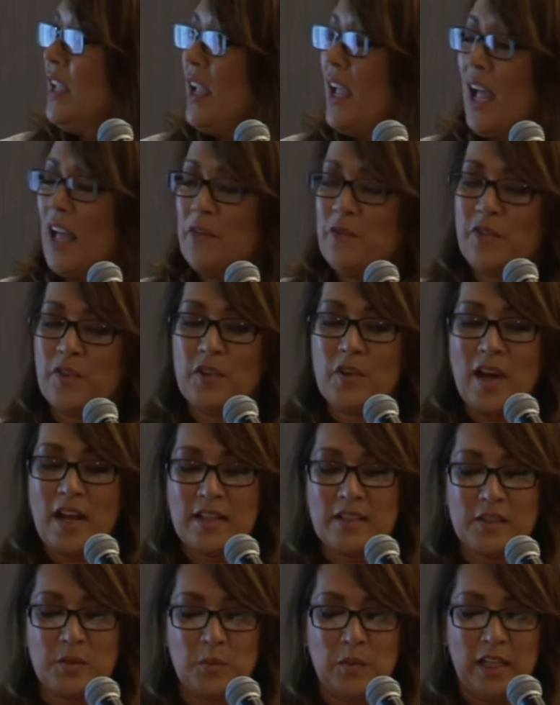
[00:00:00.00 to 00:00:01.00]
And for
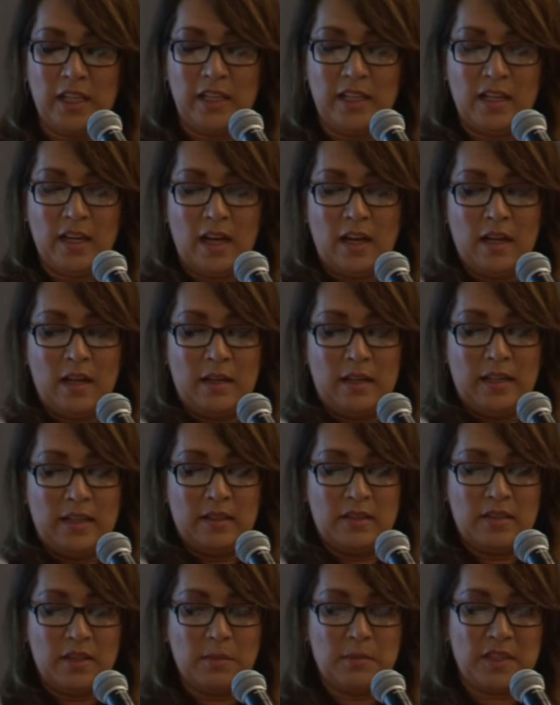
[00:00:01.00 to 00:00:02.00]
us, in
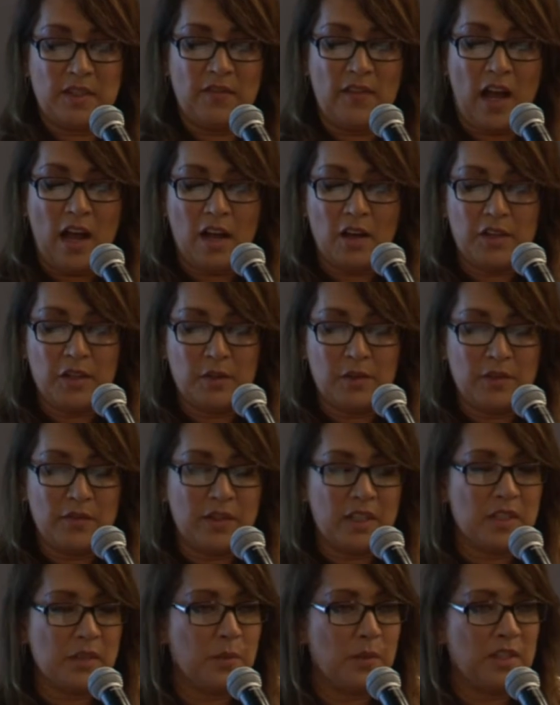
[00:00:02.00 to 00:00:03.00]
terms of our
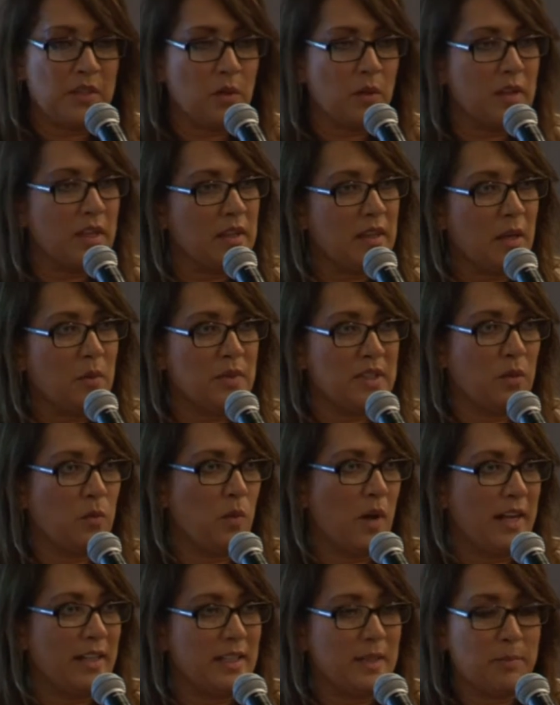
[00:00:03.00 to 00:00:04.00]
universe, we saw that there was a
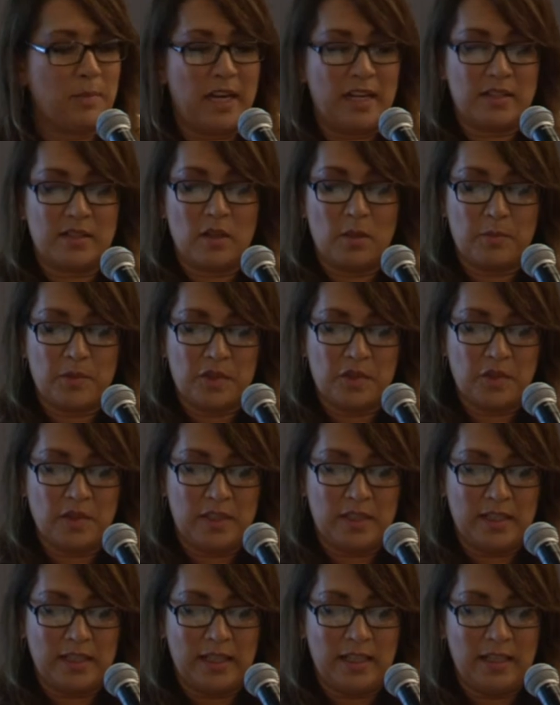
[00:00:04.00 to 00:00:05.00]
white space
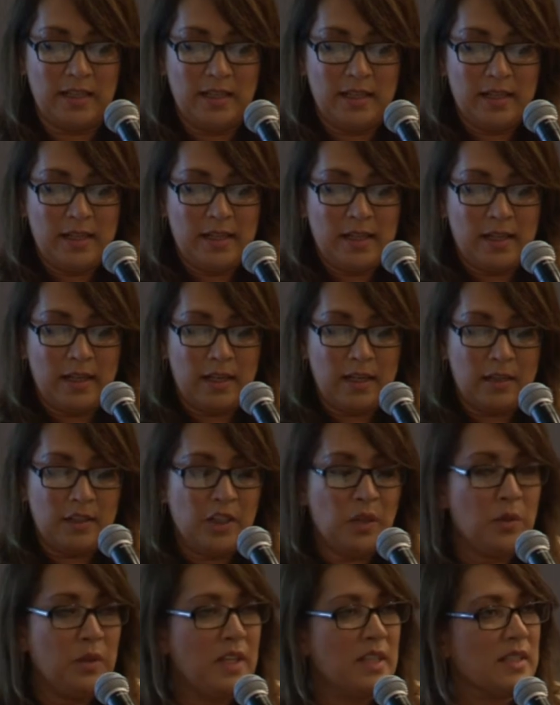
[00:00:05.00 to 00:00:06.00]
opportunity.
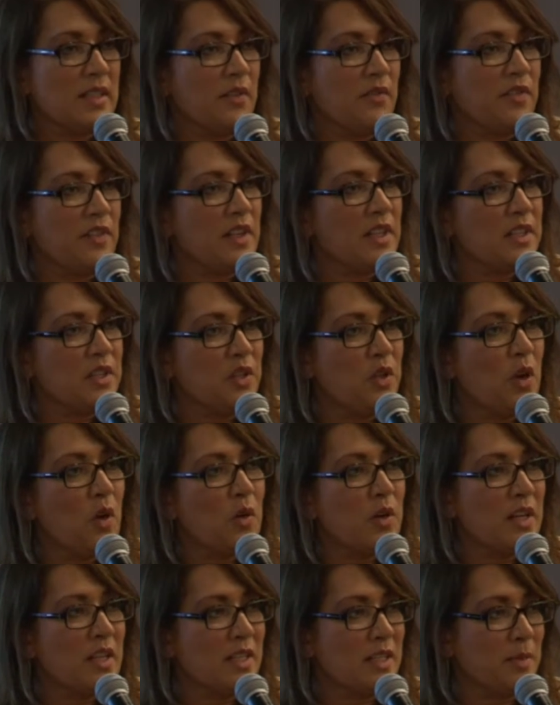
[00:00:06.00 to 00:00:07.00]
YUNI is the first
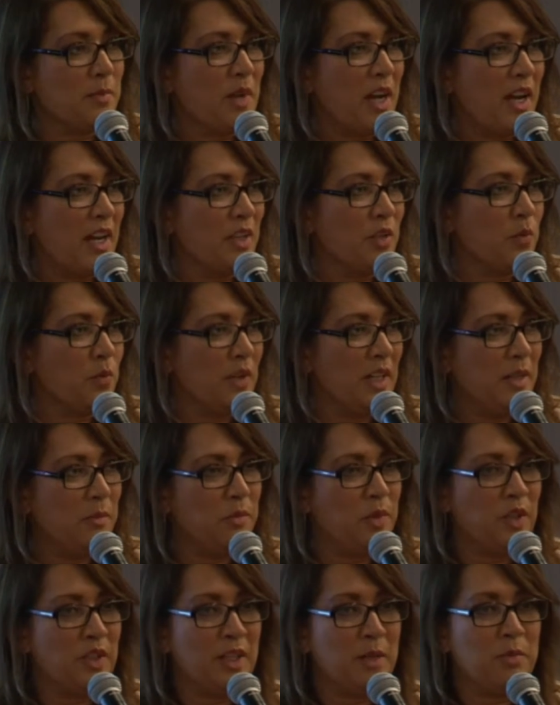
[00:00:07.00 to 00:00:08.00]
yoga-inspired green
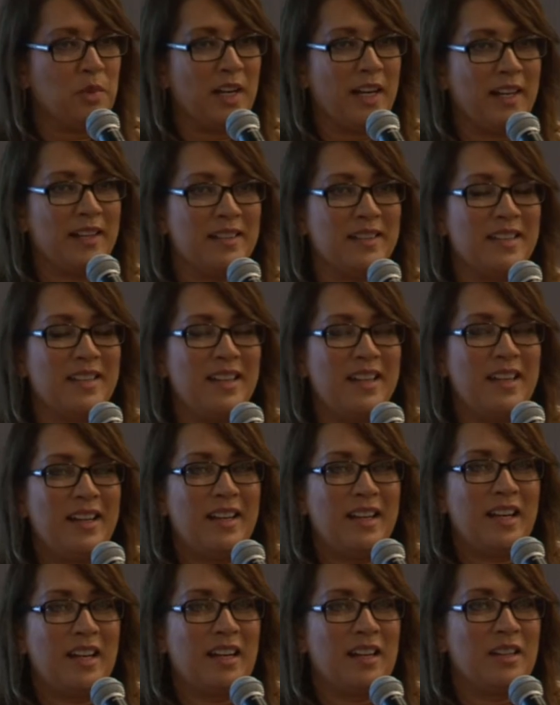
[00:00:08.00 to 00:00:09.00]
beauty brand.
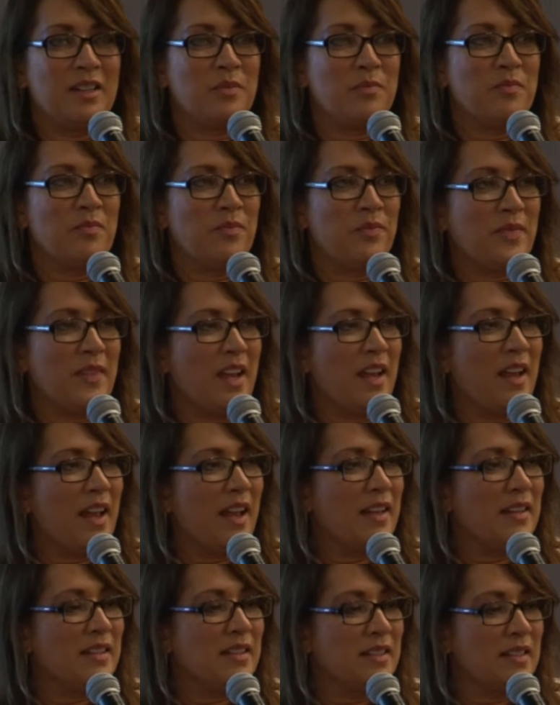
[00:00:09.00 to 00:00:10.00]

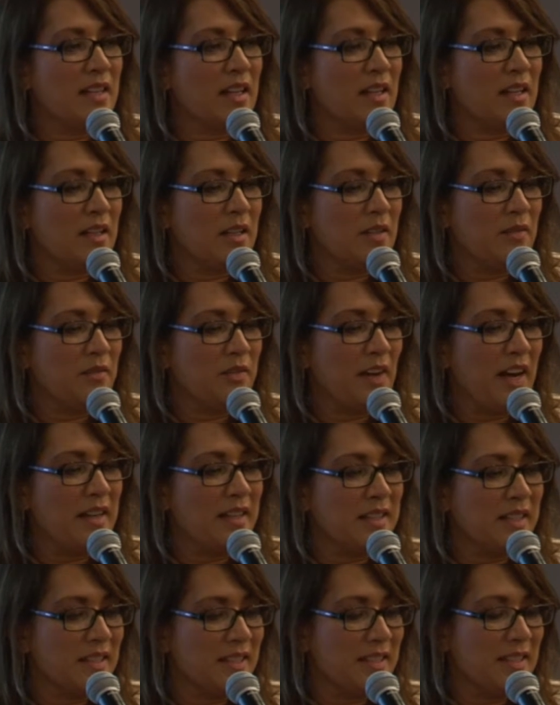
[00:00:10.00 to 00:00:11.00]
As
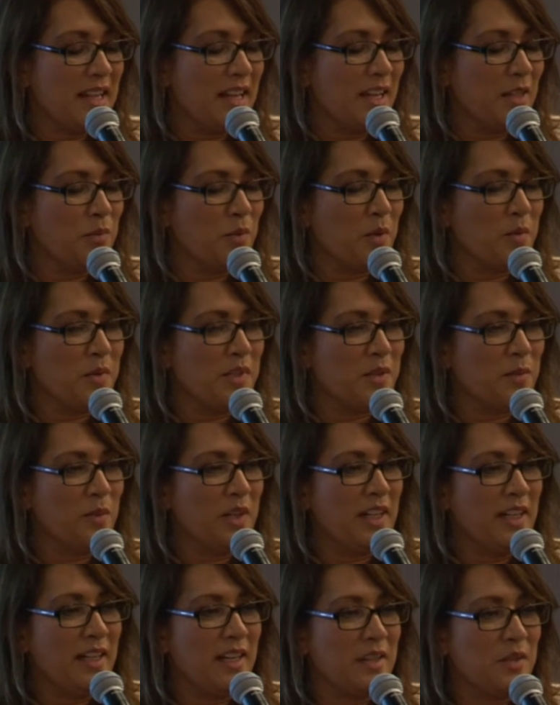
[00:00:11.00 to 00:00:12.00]
Francis said, what was
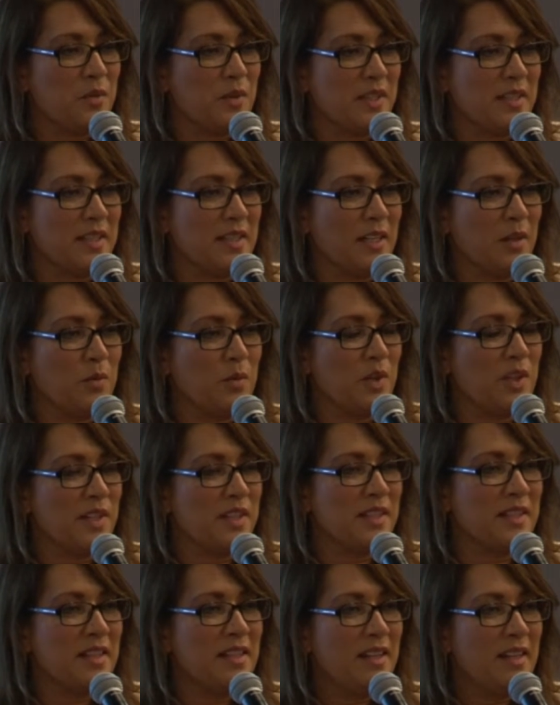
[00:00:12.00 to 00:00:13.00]
really interesting
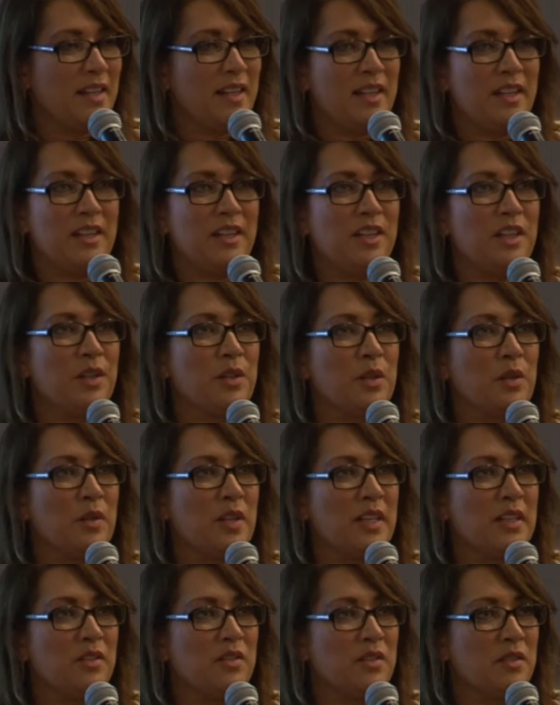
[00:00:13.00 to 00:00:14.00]
was, you know,
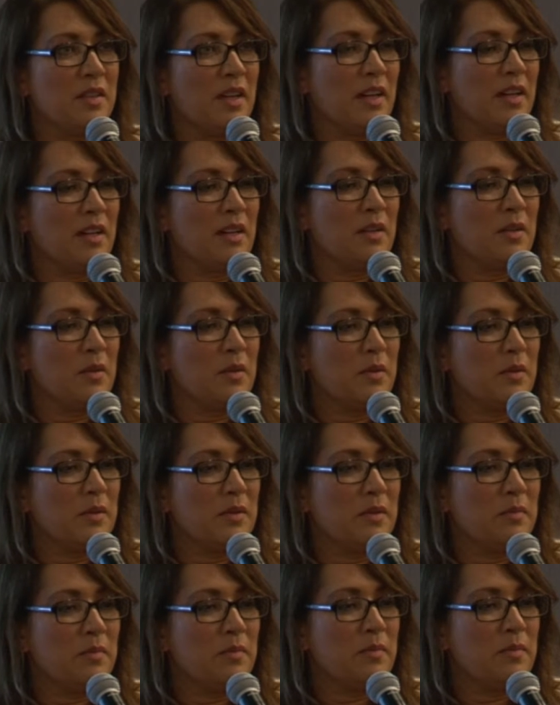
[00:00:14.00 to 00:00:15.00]

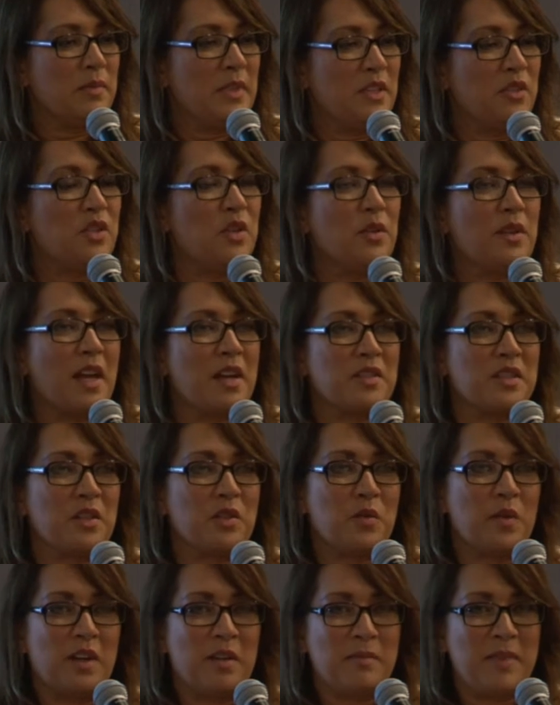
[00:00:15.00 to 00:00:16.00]
in
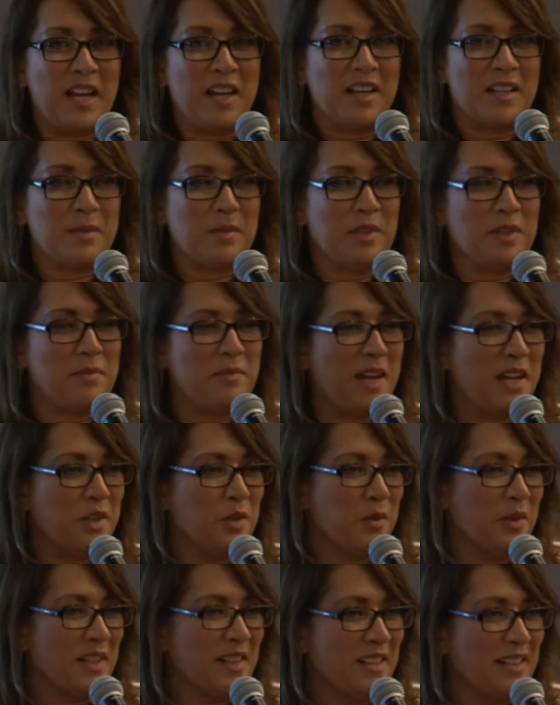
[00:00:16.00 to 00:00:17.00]
2012, my husband
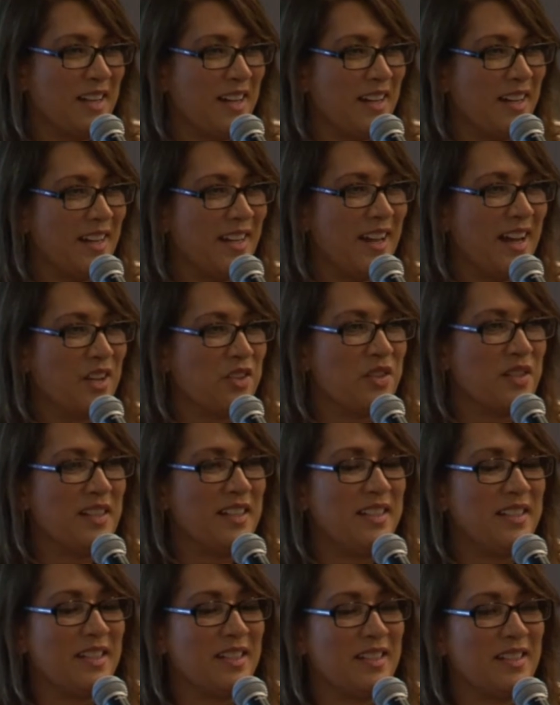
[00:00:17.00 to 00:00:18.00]
Manuel and I actually
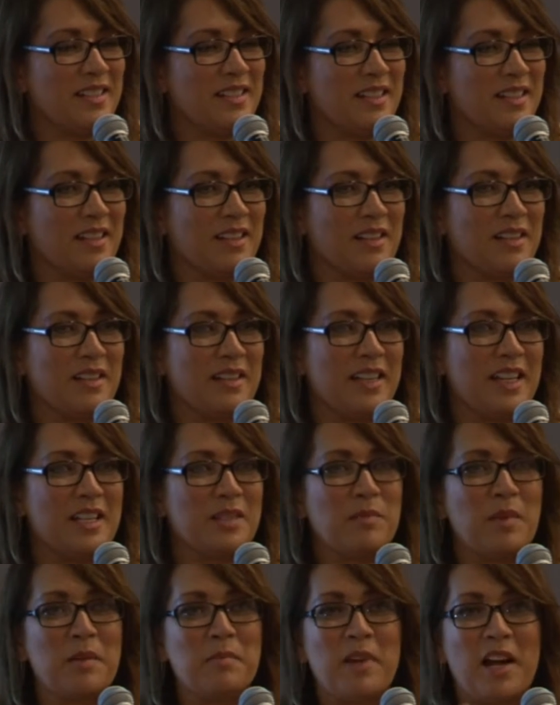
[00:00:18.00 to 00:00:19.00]
did, he's
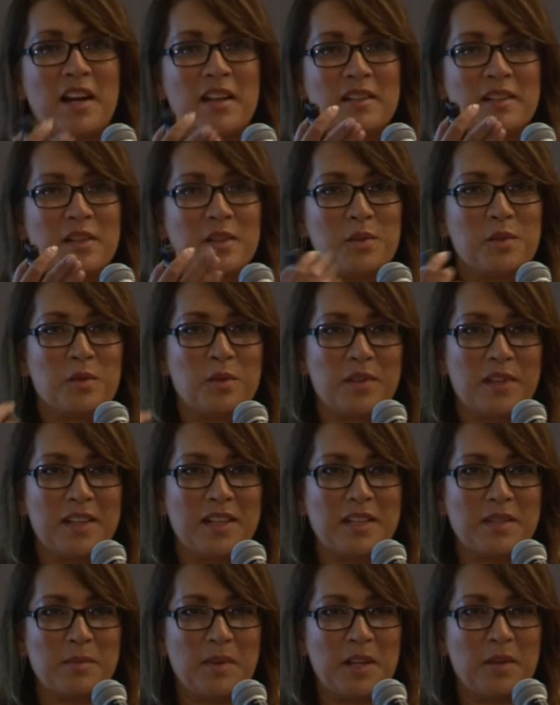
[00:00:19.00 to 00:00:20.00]
my partner in all
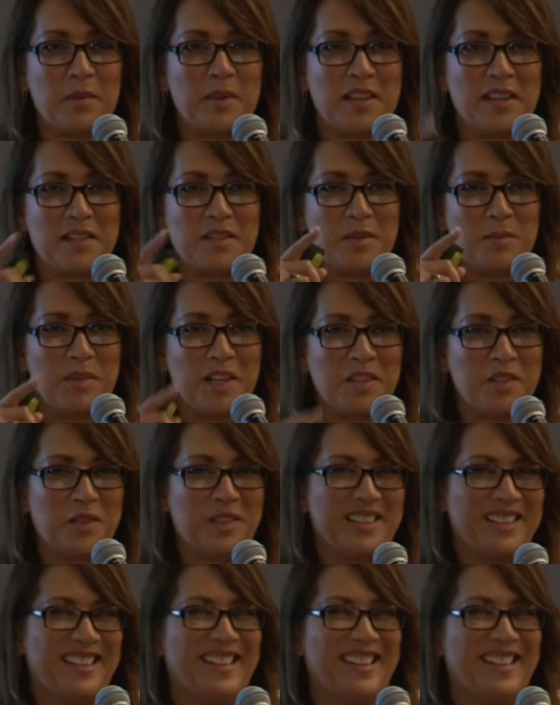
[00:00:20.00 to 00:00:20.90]
things, by the way, that's Manuel.